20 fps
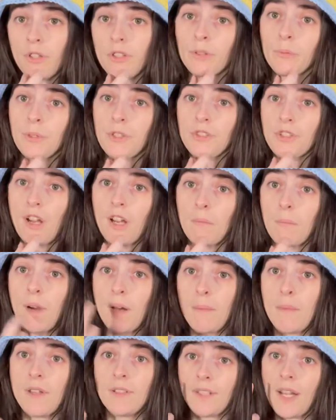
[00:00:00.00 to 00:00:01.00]
to restock my
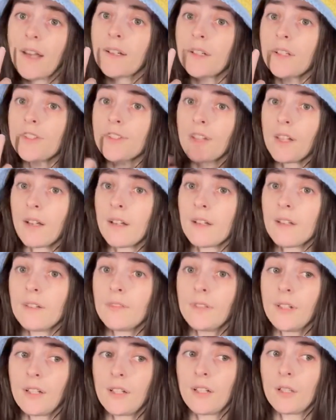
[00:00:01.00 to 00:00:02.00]
bandanas that
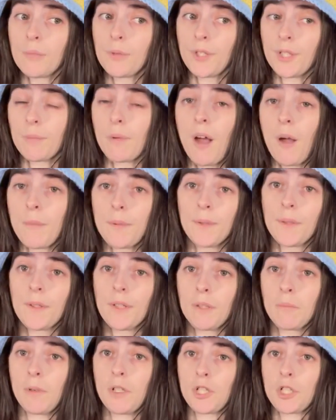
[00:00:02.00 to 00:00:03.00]
are pretty popular
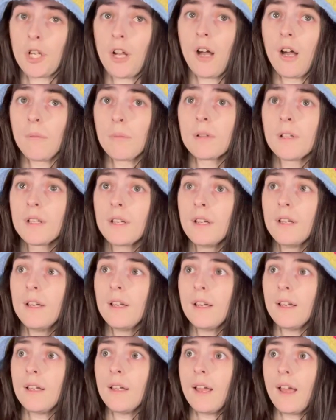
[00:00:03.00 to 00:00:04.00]
in my shop,
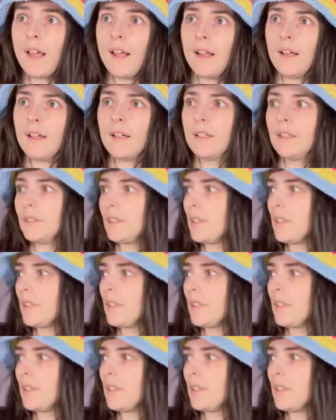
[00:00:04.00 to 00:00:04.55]
and